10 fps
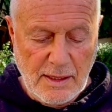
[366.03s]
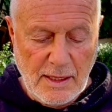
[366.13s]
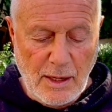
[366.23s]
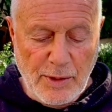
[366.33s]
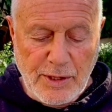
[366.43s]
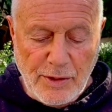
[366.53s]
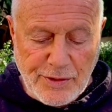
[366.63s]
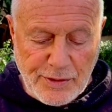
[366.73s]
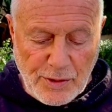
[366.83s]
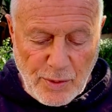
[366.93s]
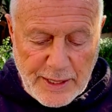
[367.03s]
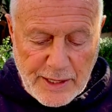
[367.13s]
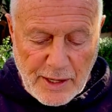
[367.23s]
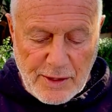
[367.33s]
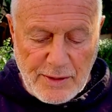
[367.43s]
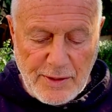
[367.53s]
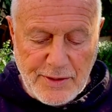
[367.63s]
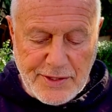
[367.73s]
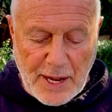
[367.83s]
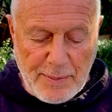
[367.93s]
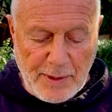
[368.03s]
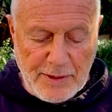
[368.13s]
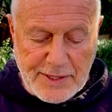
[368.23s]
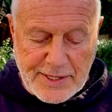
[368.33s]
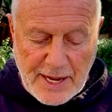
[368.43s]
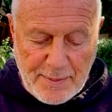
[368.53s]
I want to look through the window, step on the step